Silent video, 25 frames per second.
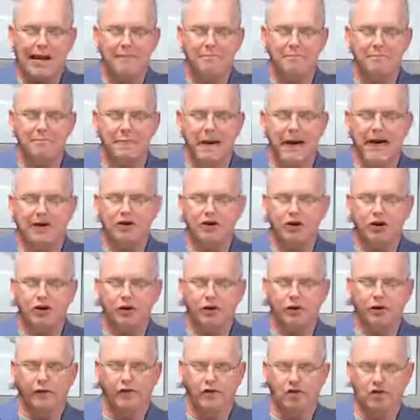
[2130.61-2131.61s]
a
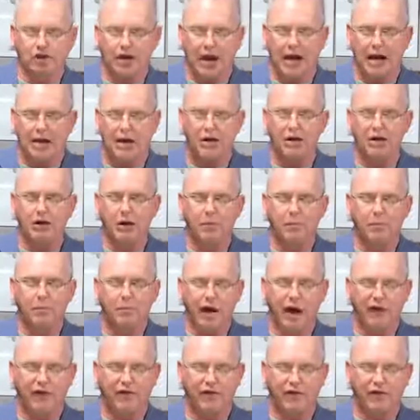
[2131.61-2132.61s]
messenger of Satan to
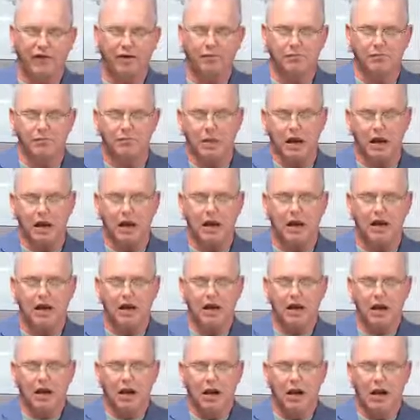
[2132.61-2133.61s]
buffet me,